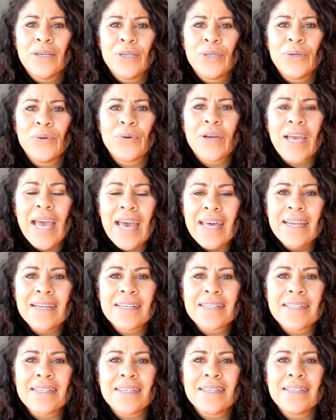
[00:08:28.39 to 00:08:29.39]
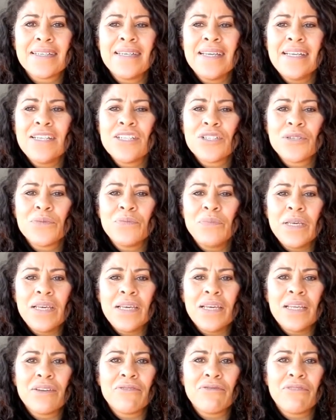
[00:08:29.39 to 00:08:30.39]
Your character needs to
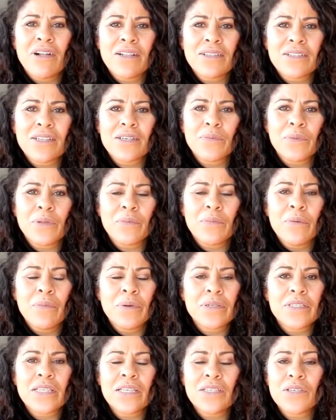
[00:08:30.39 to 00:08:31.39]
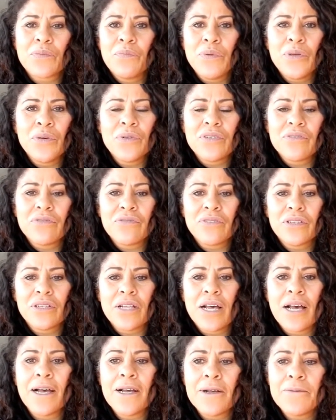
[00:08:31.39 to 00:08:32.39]
be in vulnerable moments. These are beautiful